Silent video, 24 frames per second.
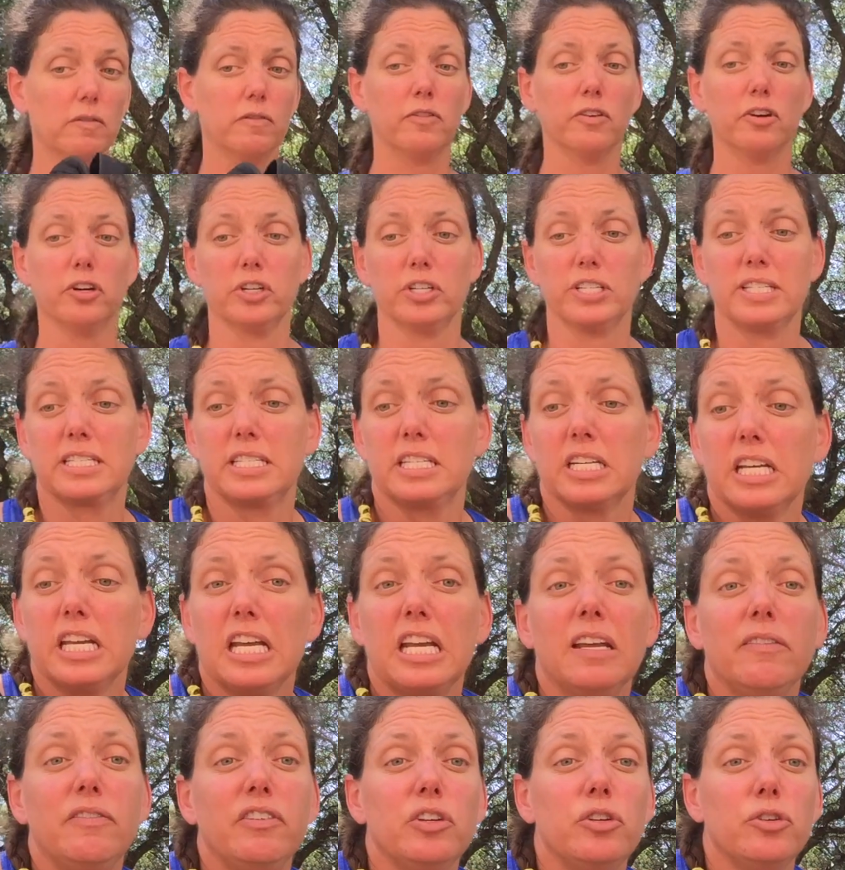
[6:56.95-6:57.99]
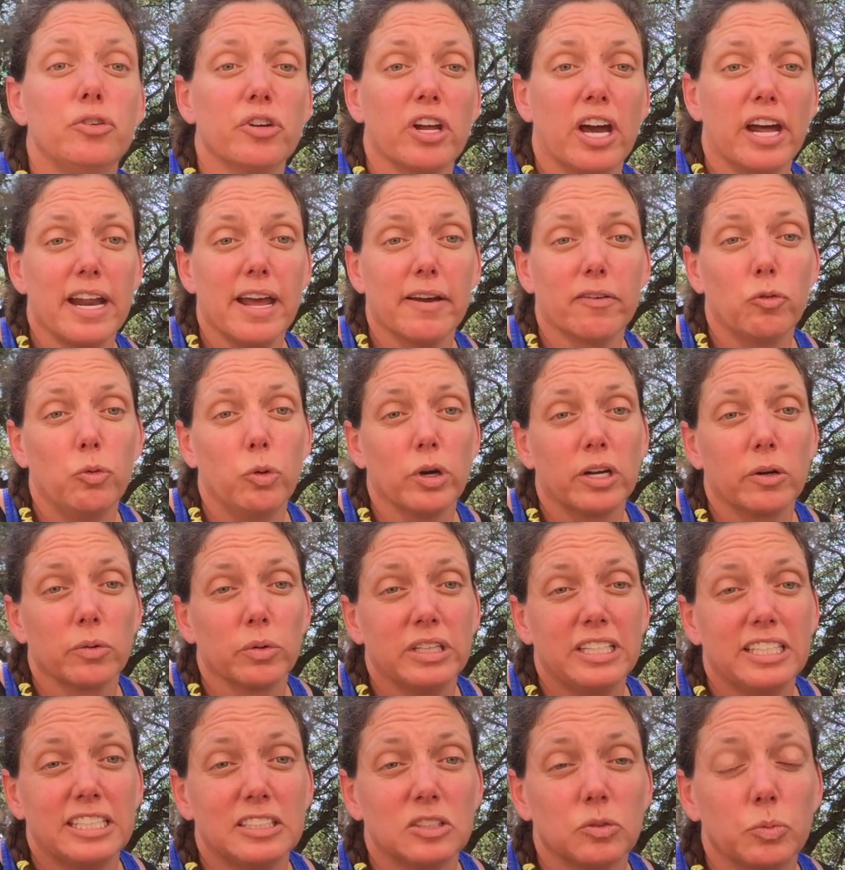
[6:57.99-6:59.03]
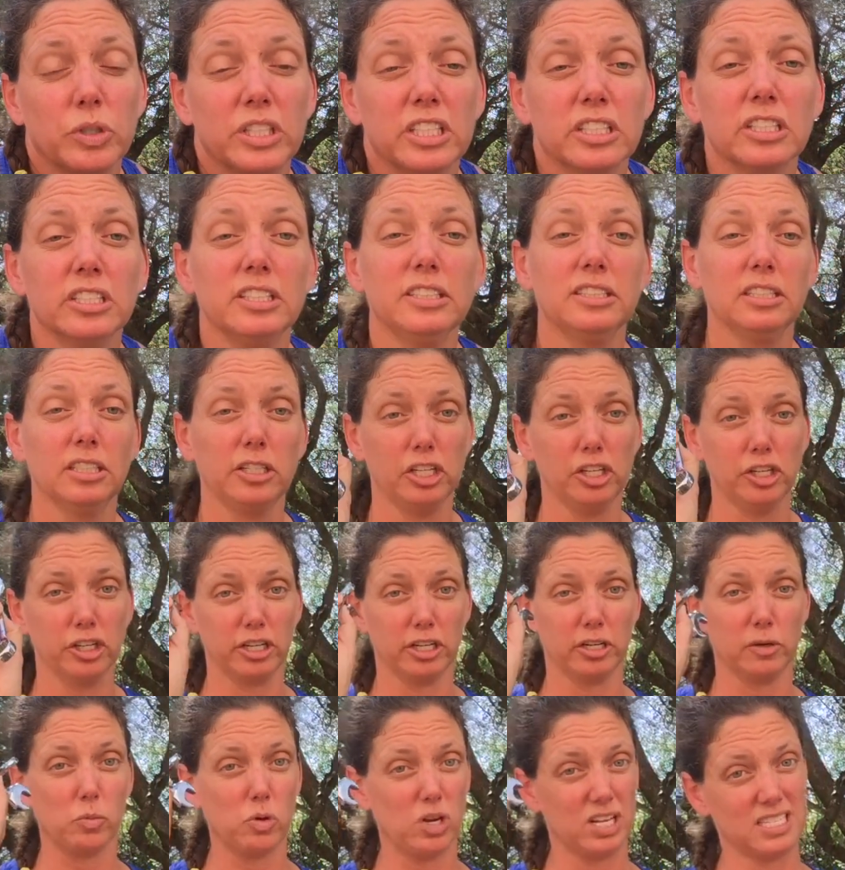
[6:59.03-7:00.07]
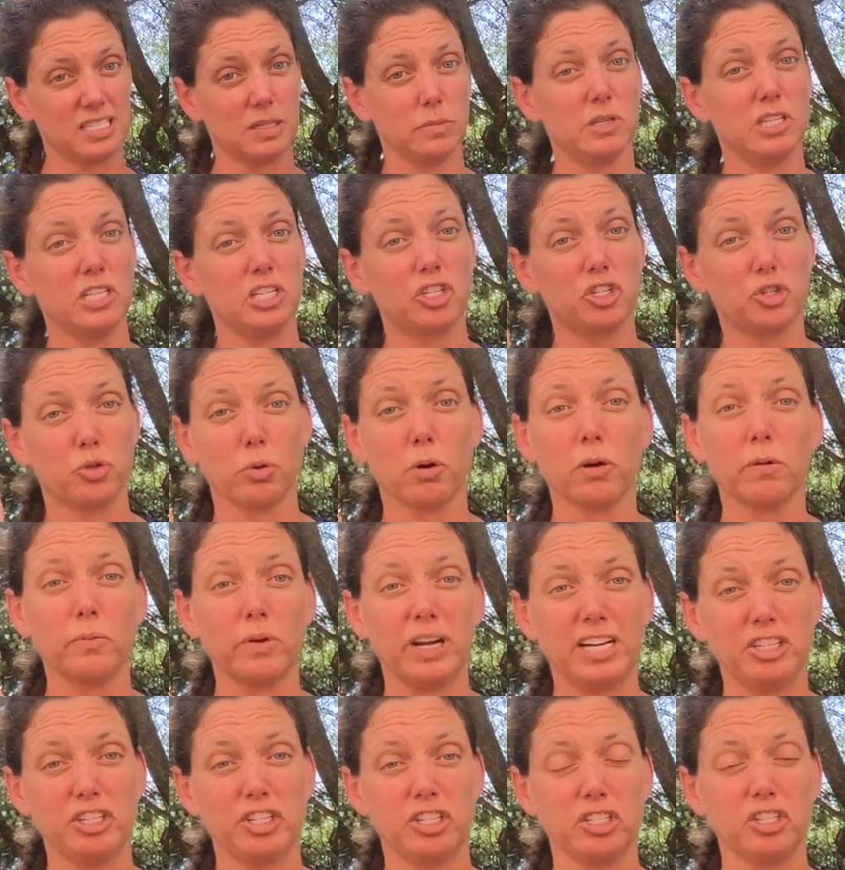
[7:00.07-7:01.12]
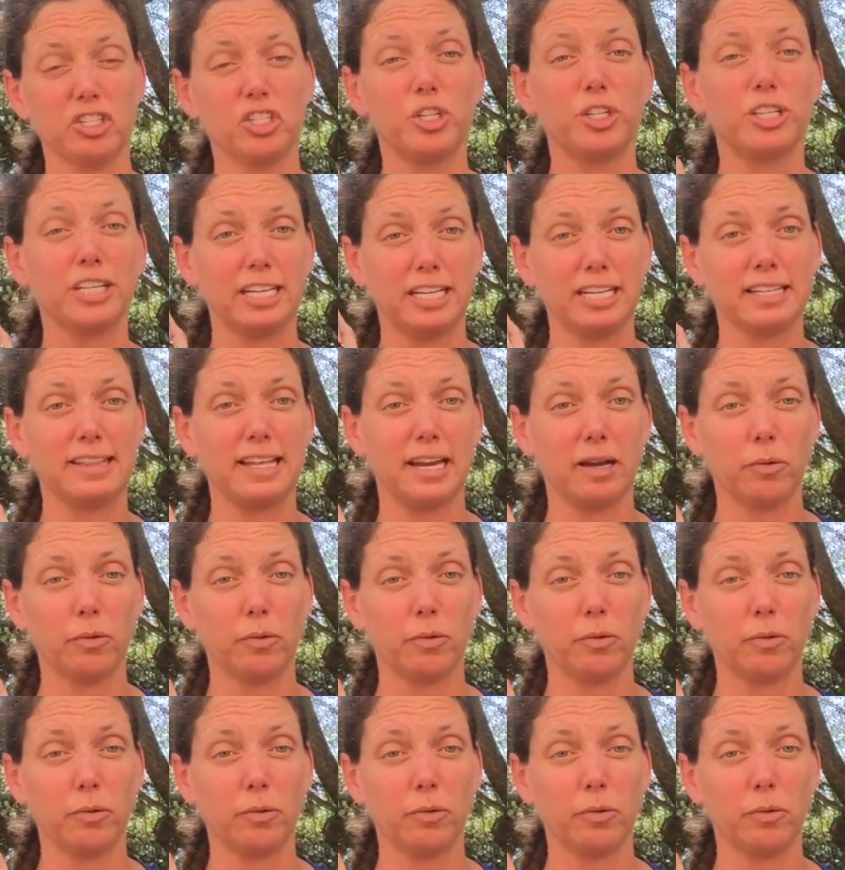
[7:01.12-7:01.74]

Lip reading: First, if you do not have quick release wheels, you're going to want some of these short wrenches so you can get